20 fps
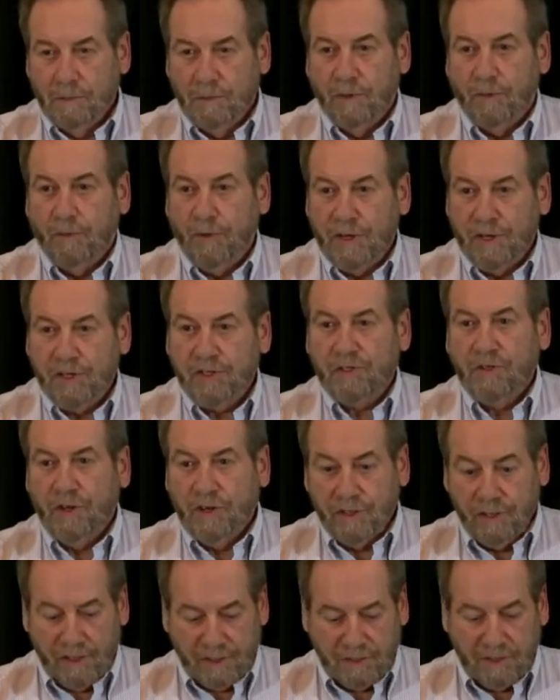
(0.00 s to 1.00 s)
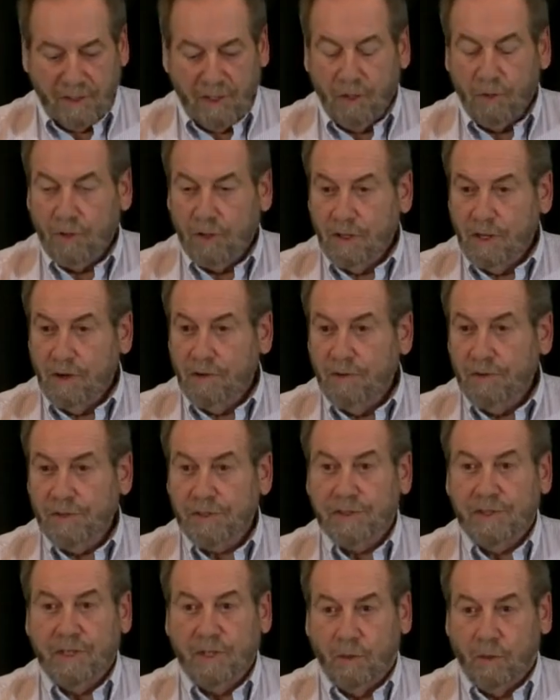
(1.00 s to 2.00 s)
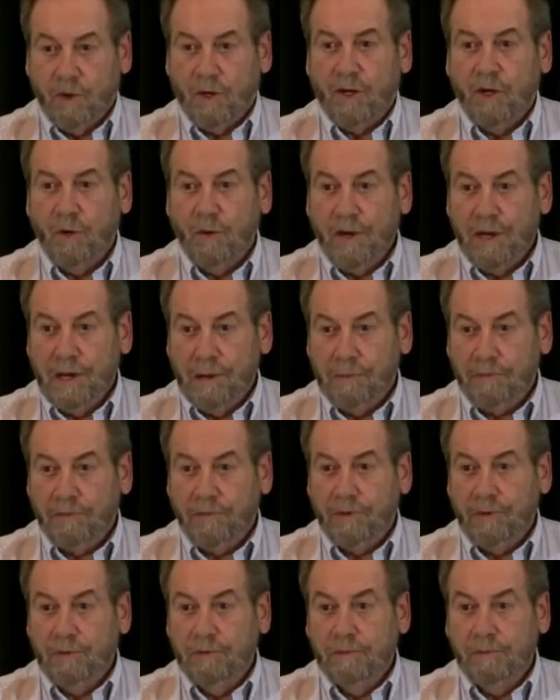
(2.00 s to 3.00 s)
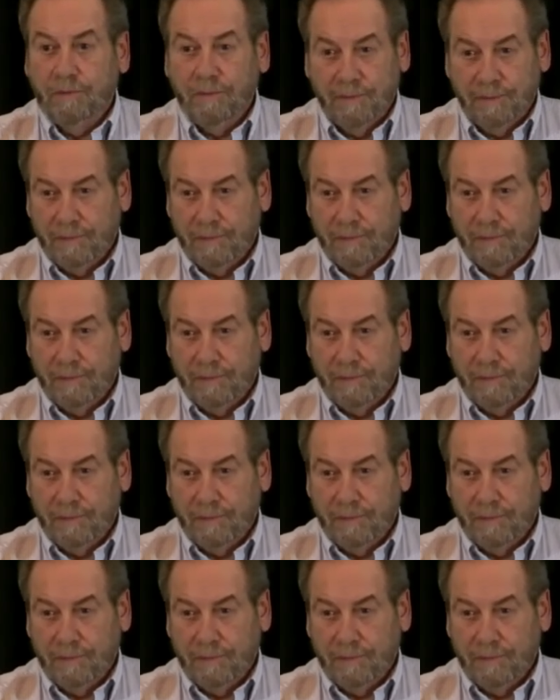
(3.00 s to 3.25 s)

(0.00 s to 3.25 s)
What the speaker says: But if we can start at the lower levels and work our way up through,